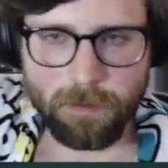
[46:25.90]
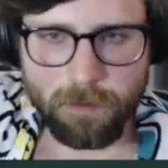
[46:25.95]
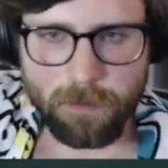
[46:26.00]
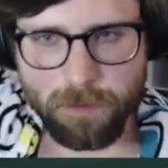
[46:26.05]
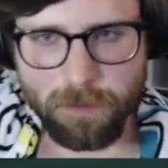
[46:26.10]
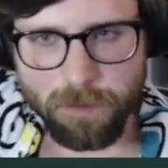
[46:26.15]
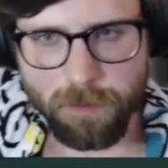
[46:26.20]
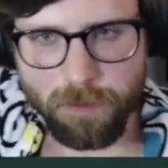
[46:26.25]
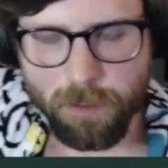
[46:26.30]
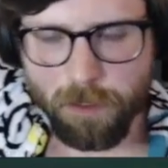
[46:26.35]

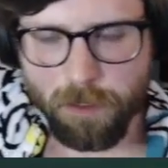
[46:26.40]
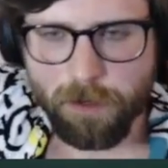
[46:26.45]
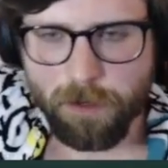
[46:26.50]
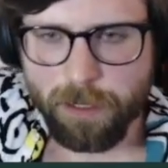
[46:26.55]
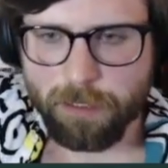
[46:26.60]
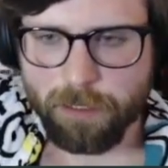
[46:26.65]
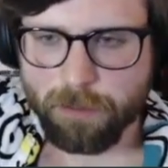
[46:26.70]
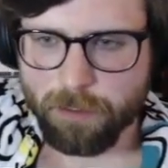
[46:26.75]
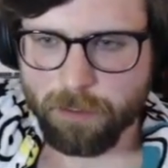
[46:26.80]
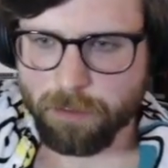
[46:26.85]
So
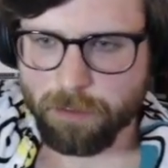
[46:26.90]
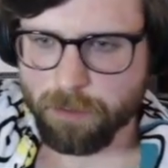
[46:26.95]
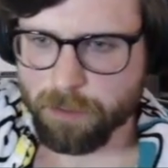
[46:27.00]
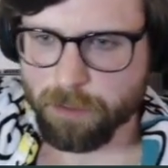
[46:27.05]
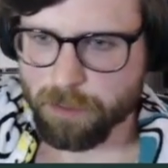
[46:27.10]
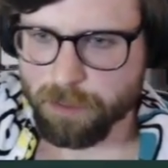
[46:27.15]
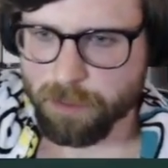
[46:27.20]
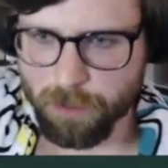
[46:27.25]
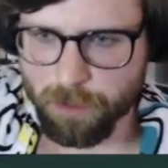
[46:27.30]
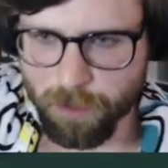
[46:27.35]
I think
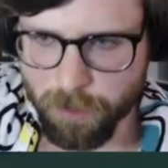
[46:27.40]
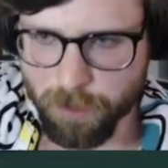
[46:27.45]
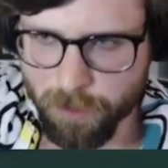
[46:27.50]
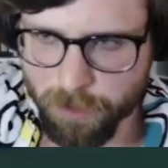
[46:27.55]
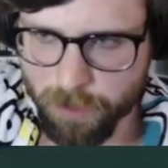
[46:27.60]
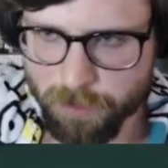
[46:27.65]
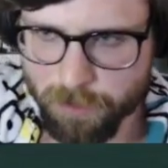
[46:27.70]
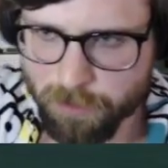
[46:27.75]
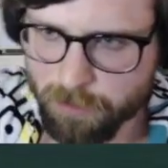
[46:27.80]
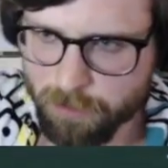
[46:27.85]
this
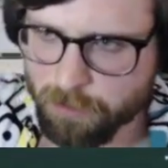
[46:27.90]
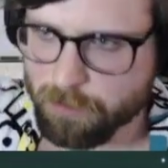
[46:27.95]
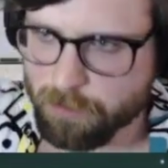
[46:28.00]
turn